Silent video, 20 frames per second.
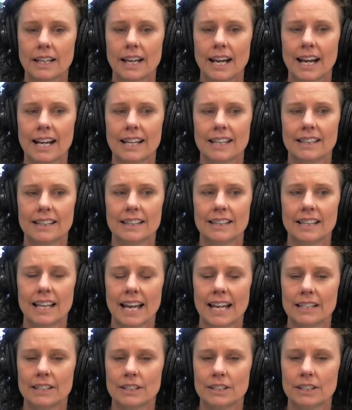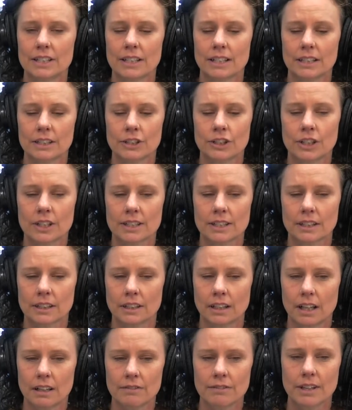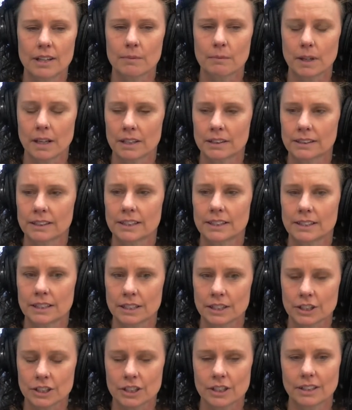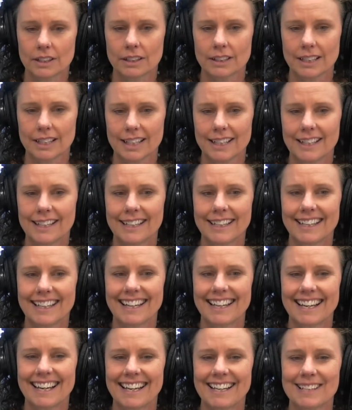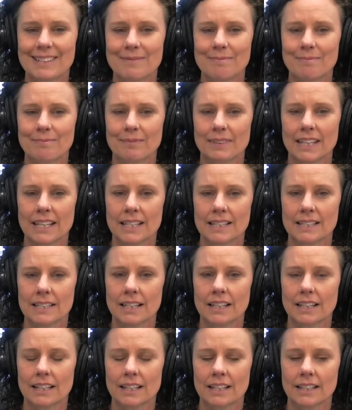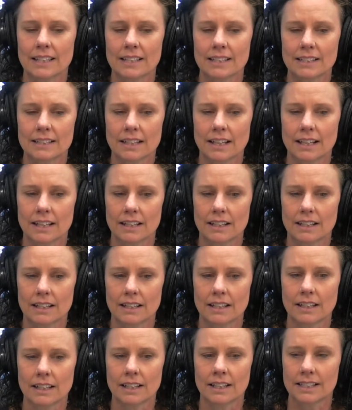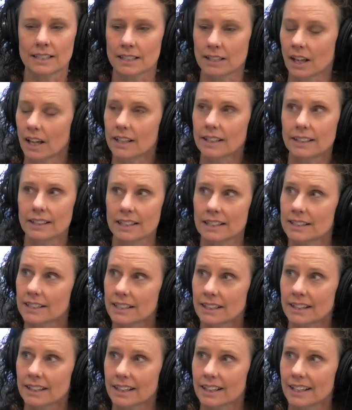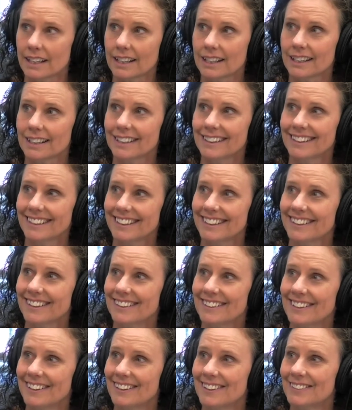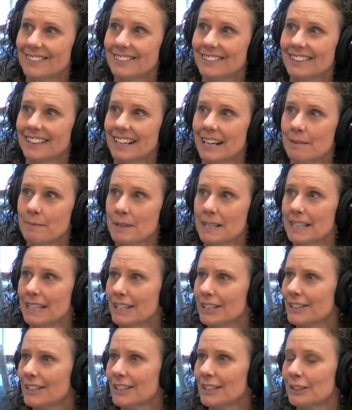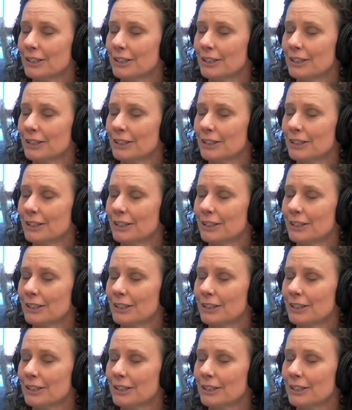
and, and to just love them unconditionally um, is a, it is a, it is not an easy thing, you know. I mean, these,